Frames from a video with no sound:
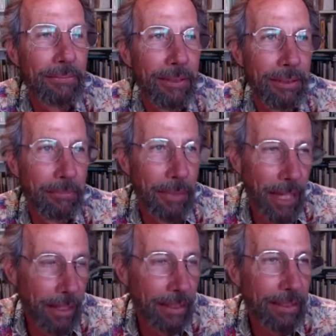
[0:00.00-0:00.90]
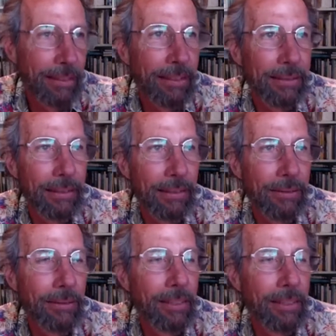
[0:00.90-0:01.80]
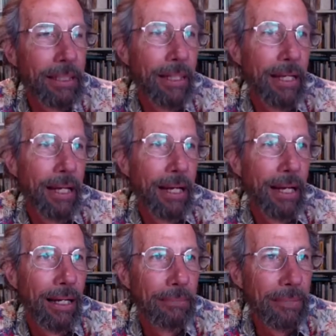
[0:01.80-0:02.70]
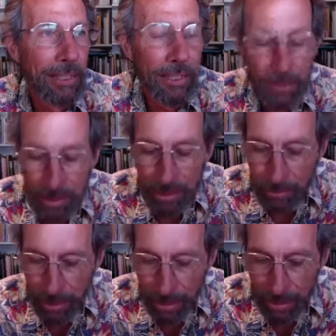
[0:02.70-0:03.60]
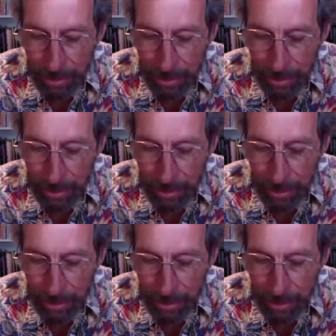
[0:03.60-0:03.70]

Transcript: and back, and so I'm acutely aware